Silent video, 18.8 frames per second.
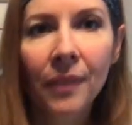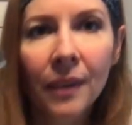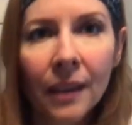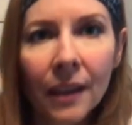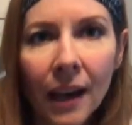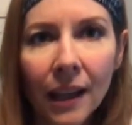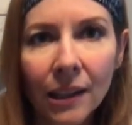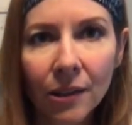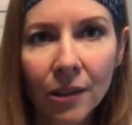
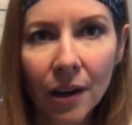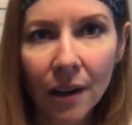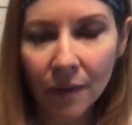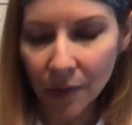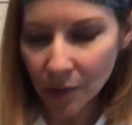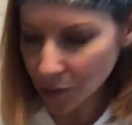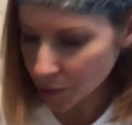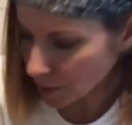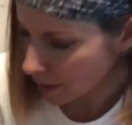color of
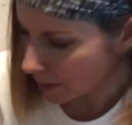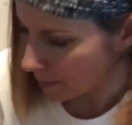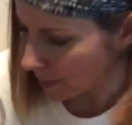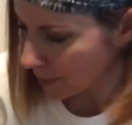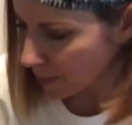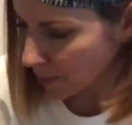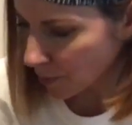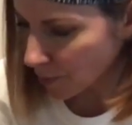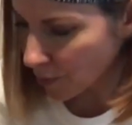the toilet
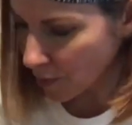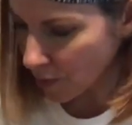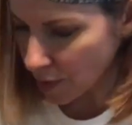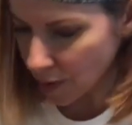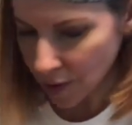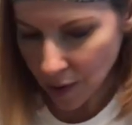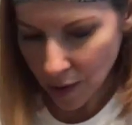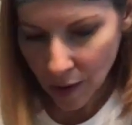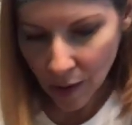paper
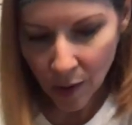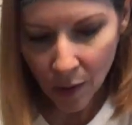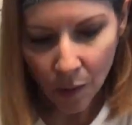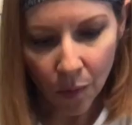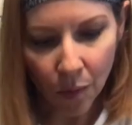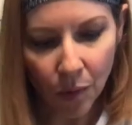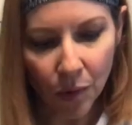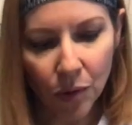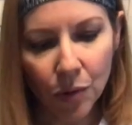roll,
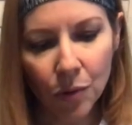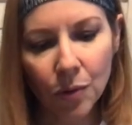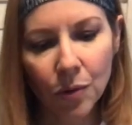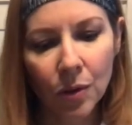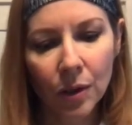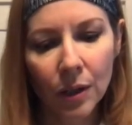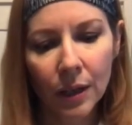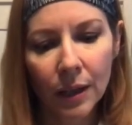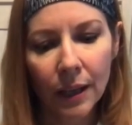or you
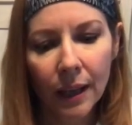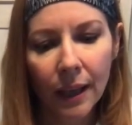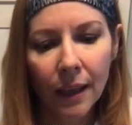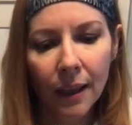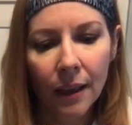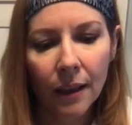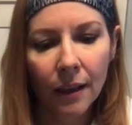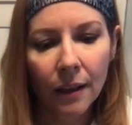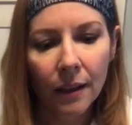could
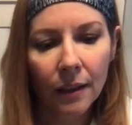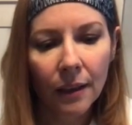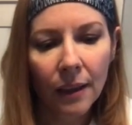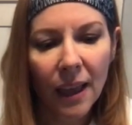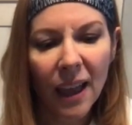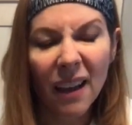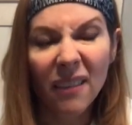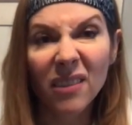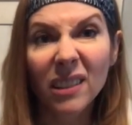
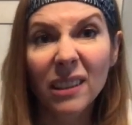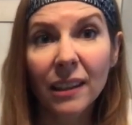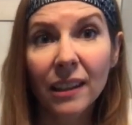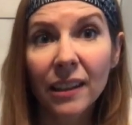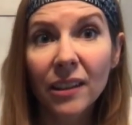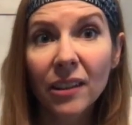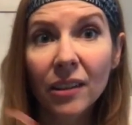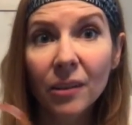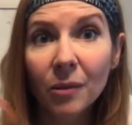have
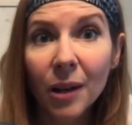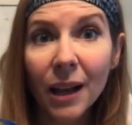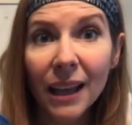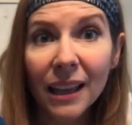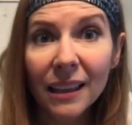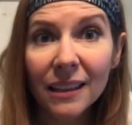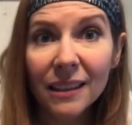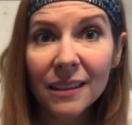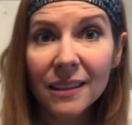glitter
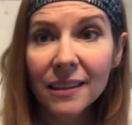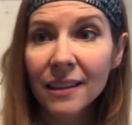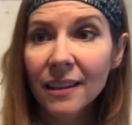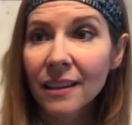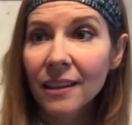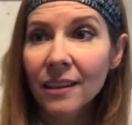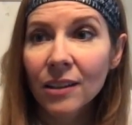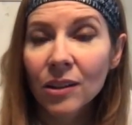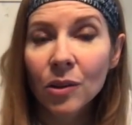ones.
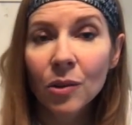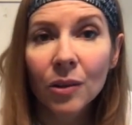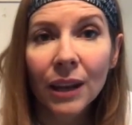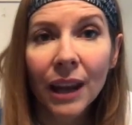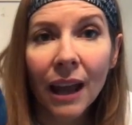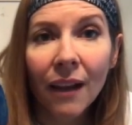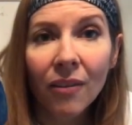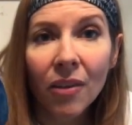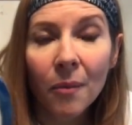You could
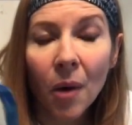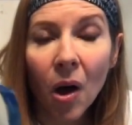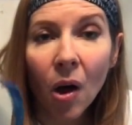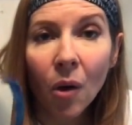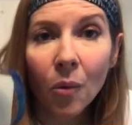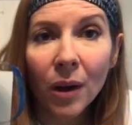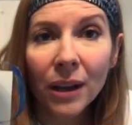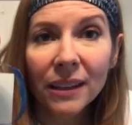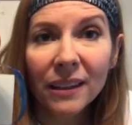have them
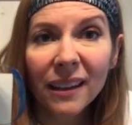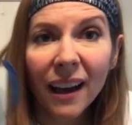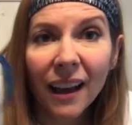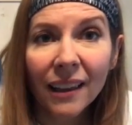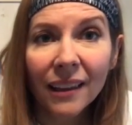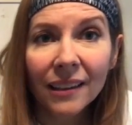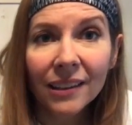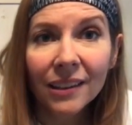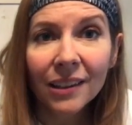all one
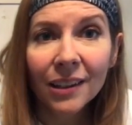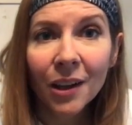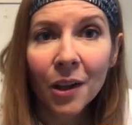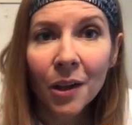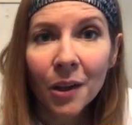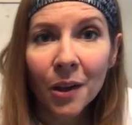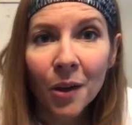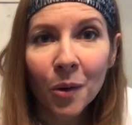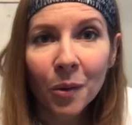color,
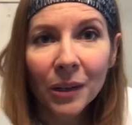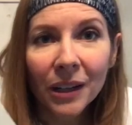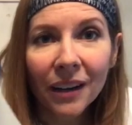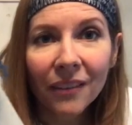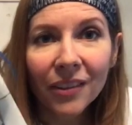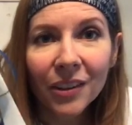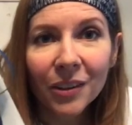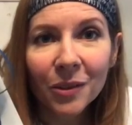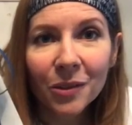
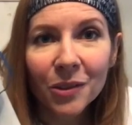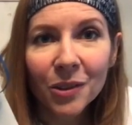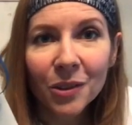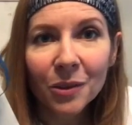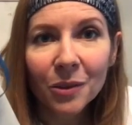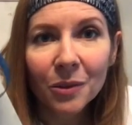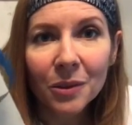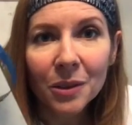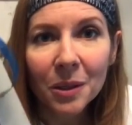whatever you
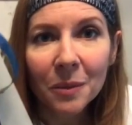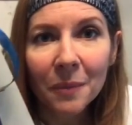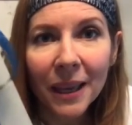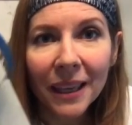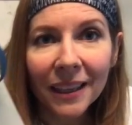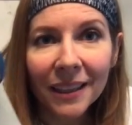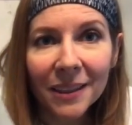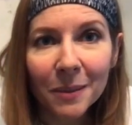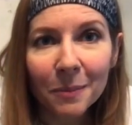choose to
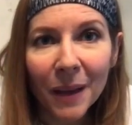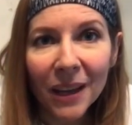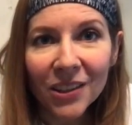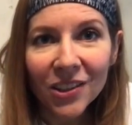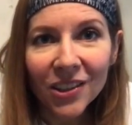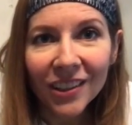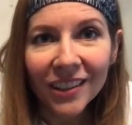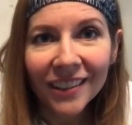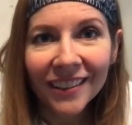make it
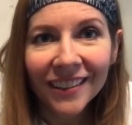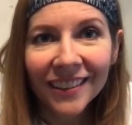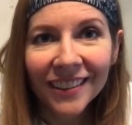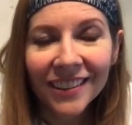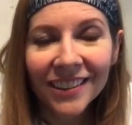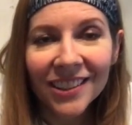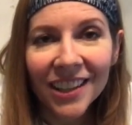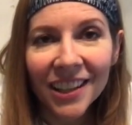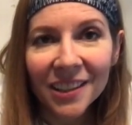special,
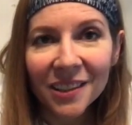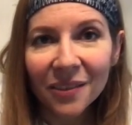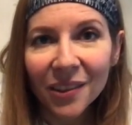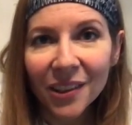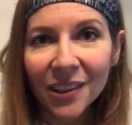just for